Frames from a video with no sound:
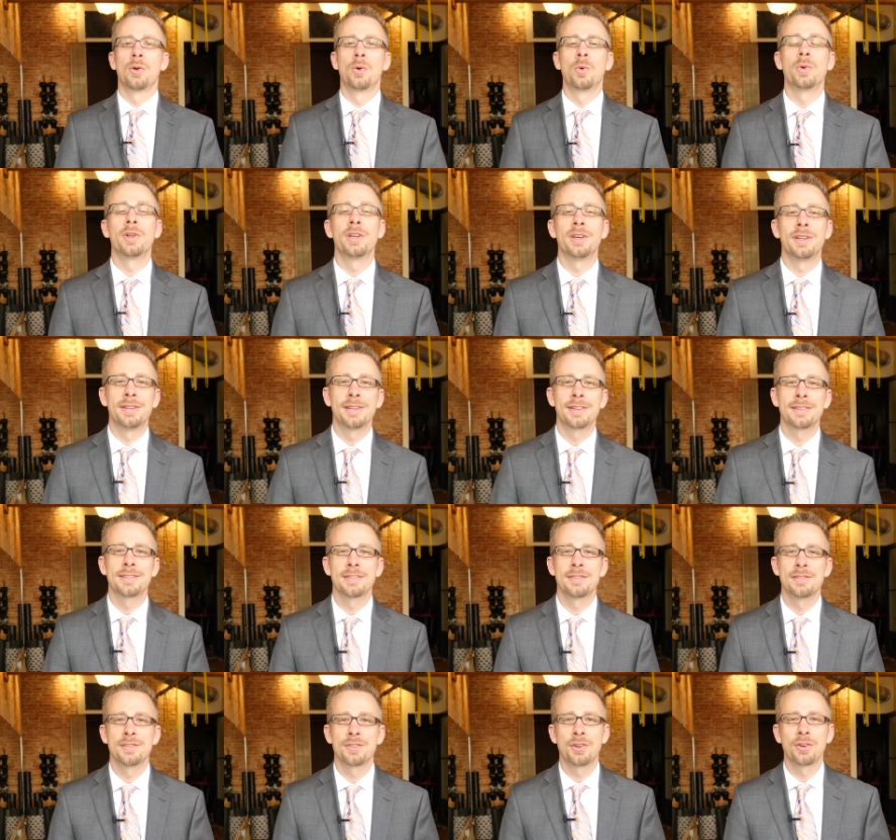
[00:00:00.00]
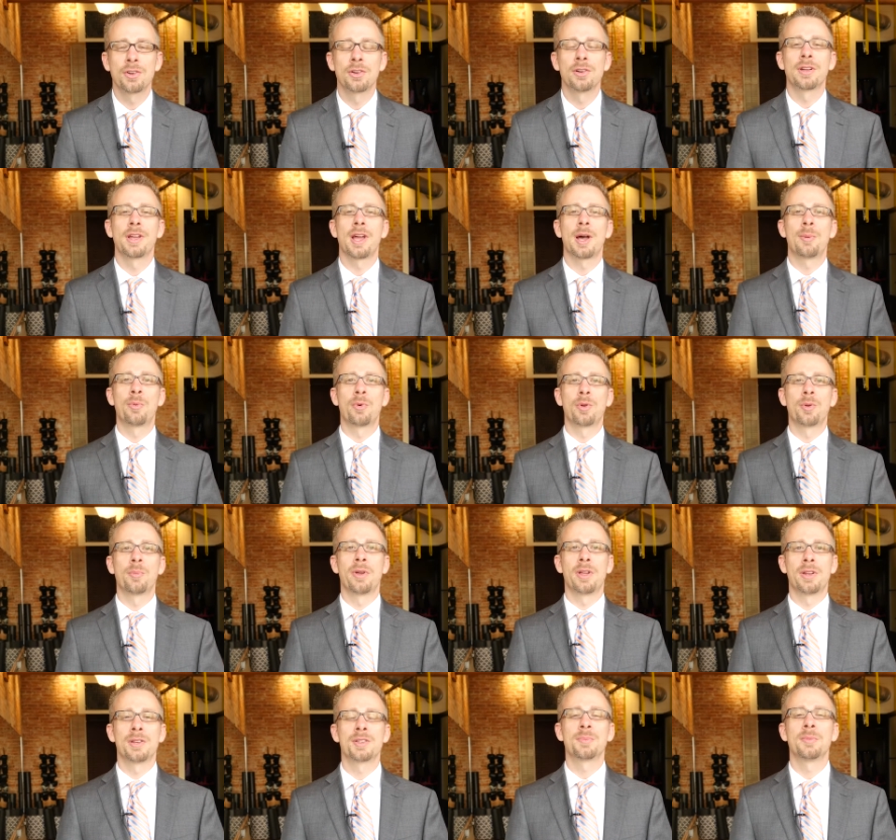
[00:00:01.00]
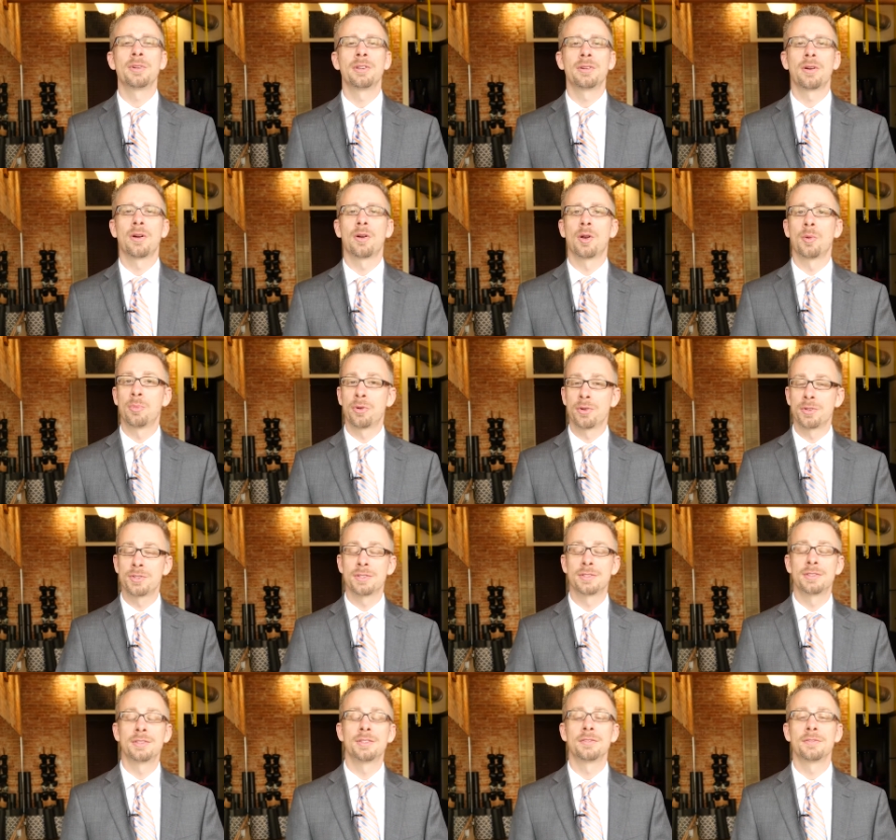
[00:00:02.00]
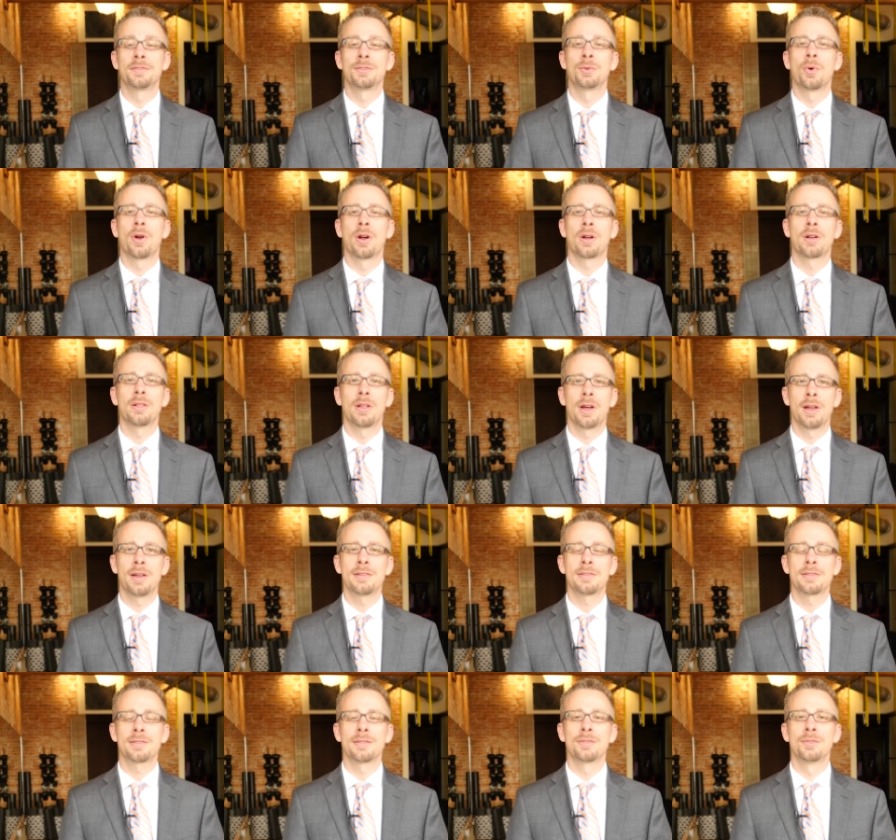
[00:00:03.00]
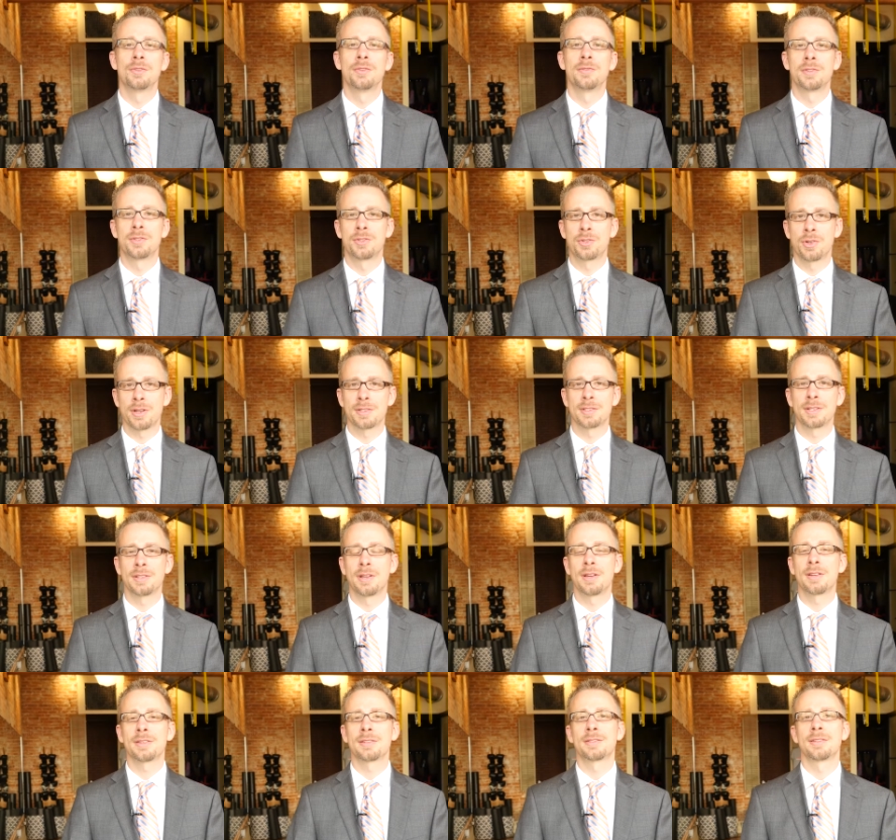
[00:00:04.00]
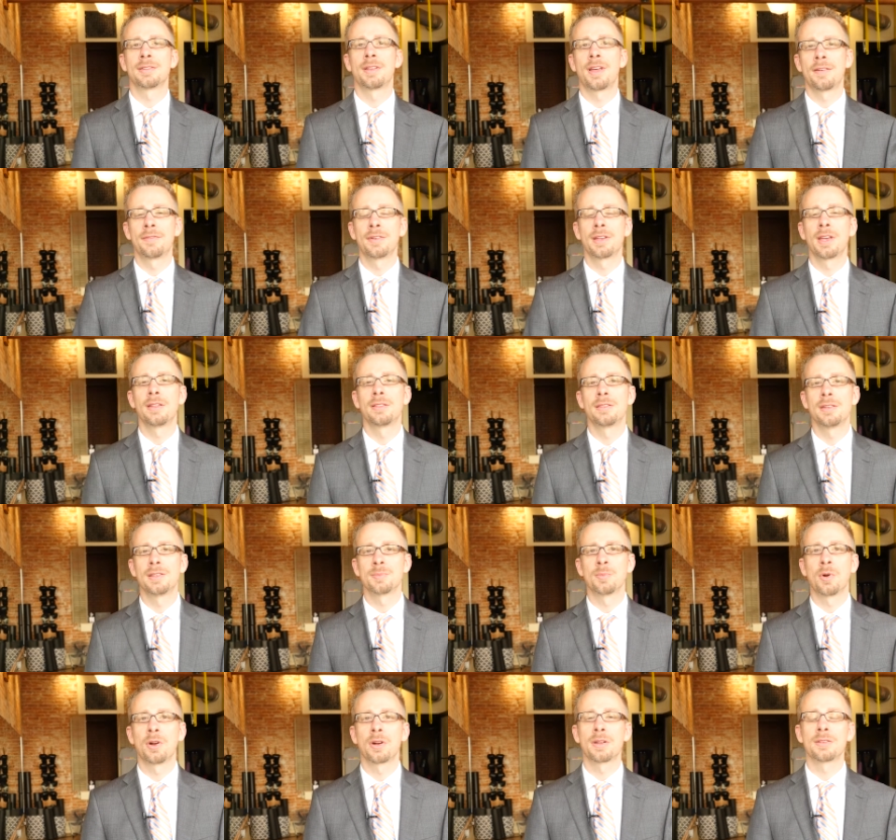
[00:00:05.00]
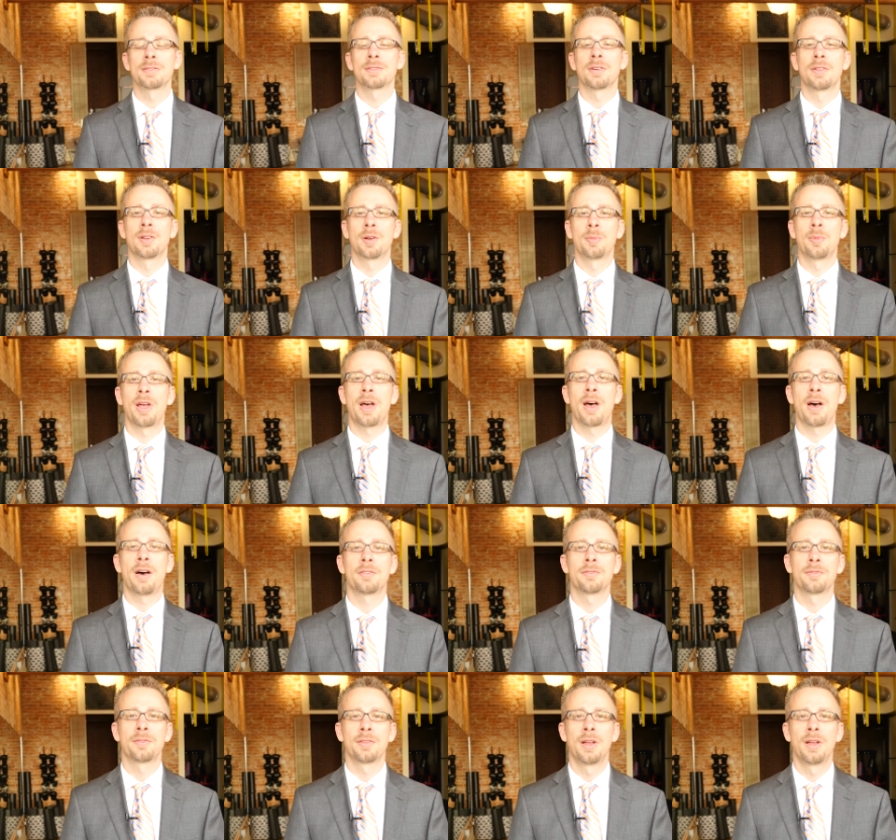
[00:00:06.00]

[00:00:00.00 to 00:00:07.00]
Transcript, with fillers: We at Hixon Zuercher Capital Management are appreciative to our clients who've entrusted us to navigate these markets on their behalf.